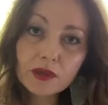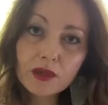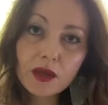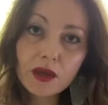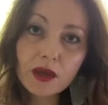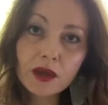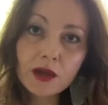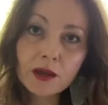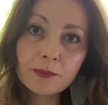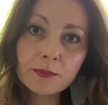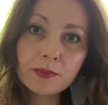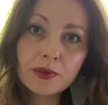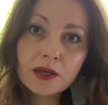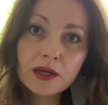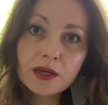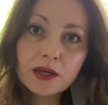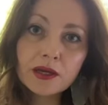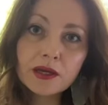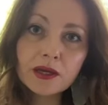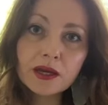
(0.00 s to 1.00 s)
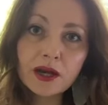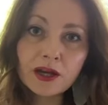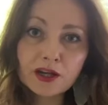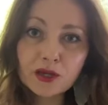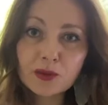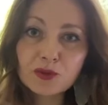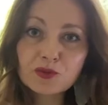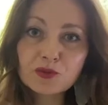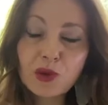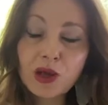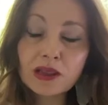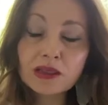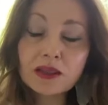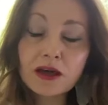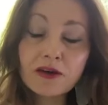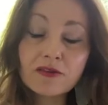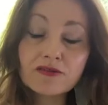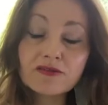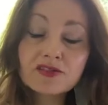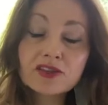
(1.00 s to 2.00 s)
I know it's well
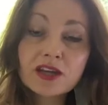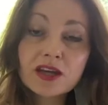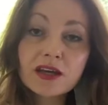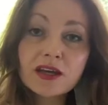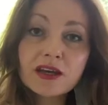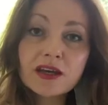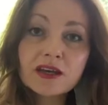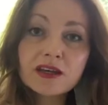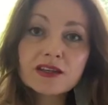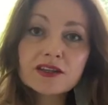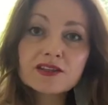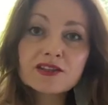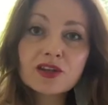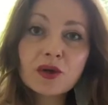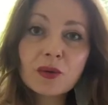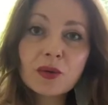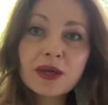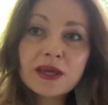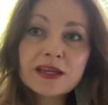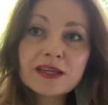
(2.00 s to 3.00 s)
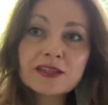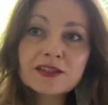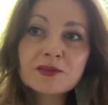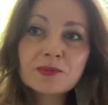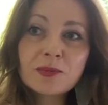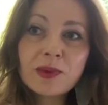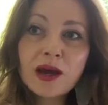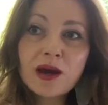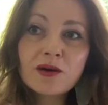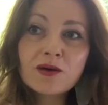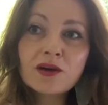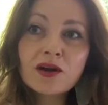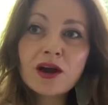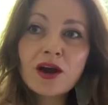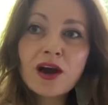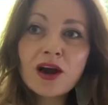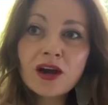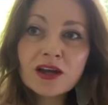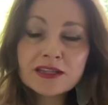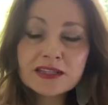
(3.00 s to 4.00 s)
loved. So it is about
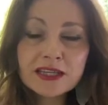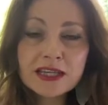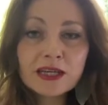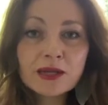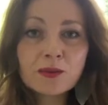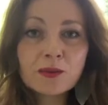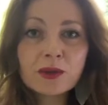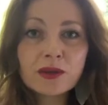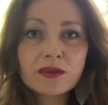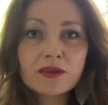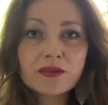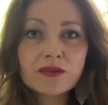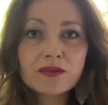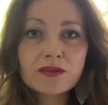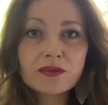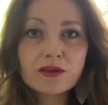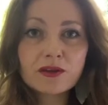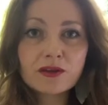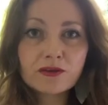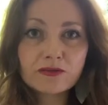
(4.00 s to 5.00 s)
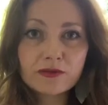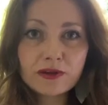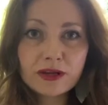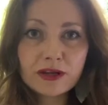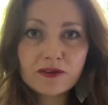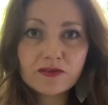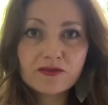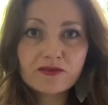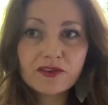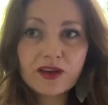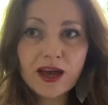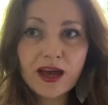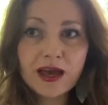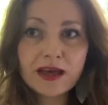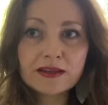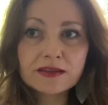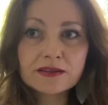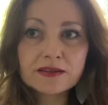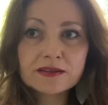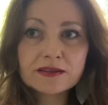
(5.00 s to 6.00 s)
her dealing with grief
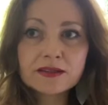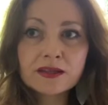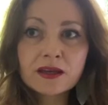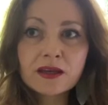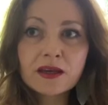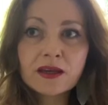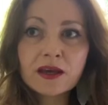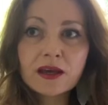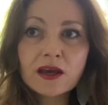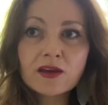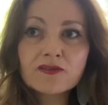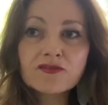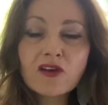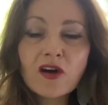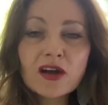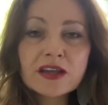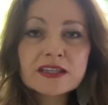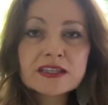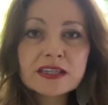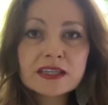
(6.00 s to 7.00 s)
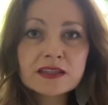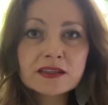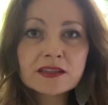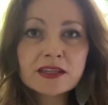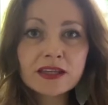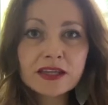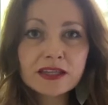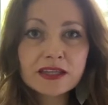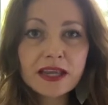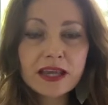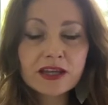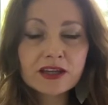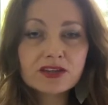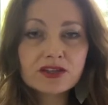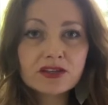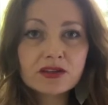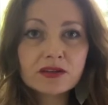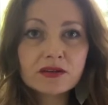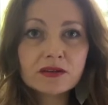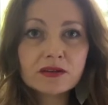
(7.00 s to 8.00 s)
and finding the
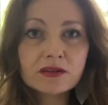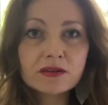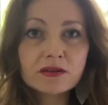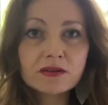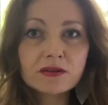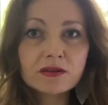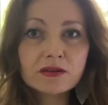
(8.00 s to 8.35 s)
connection